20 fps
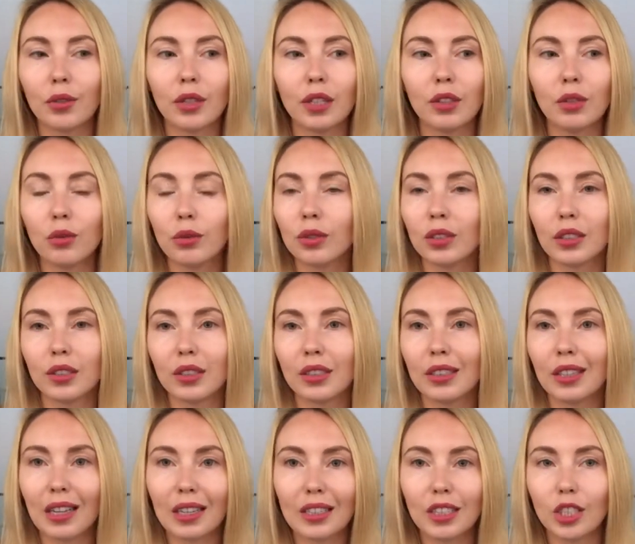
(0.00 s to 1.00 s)
You can use
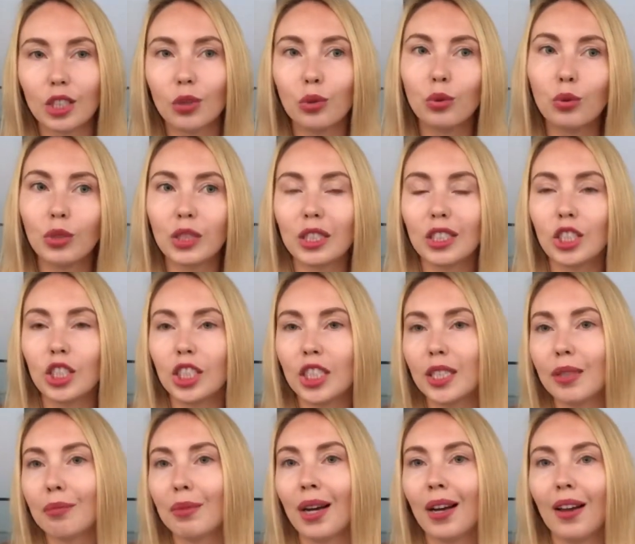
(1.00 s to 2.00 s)
like jacuzzi,
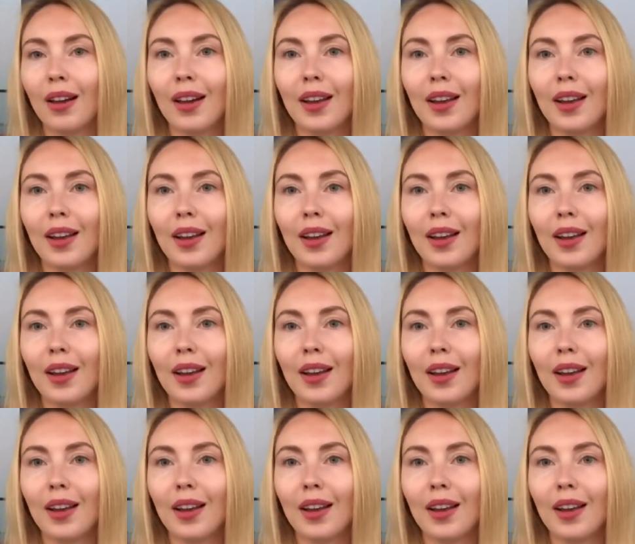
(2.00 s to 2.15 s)
gym,